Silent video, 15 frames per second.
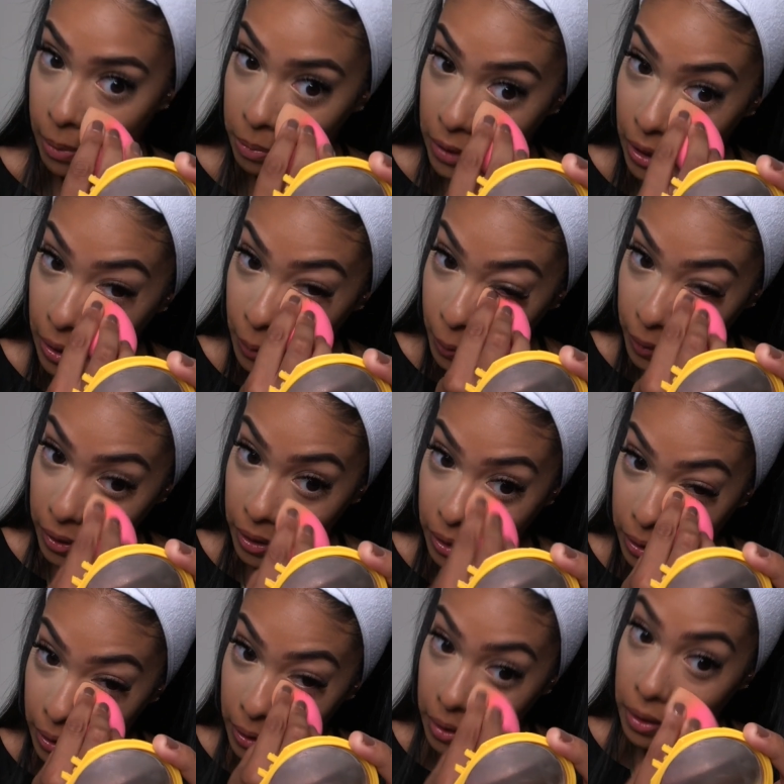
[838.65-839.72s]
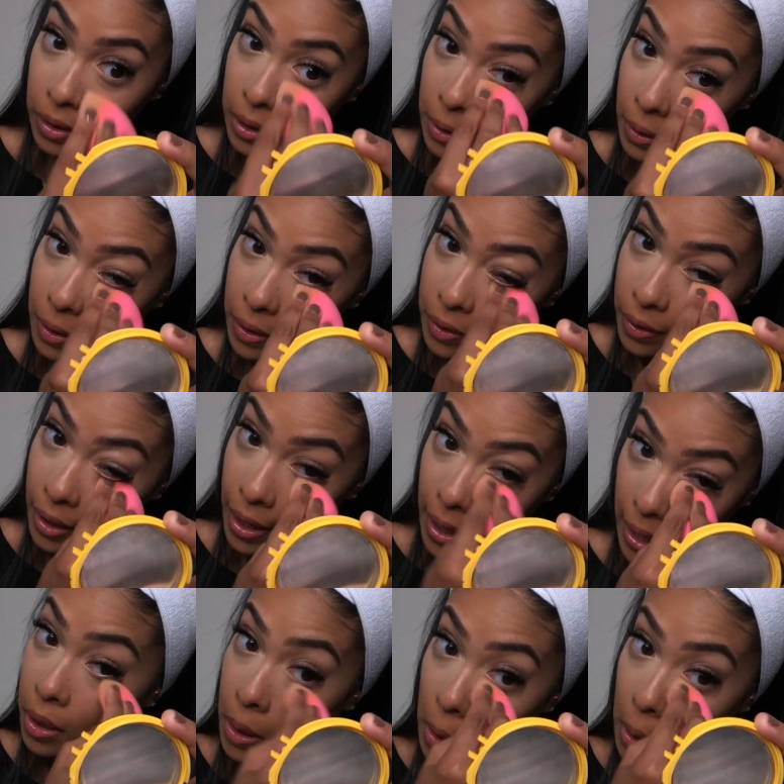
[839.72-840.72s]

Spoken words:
thing with the other eye.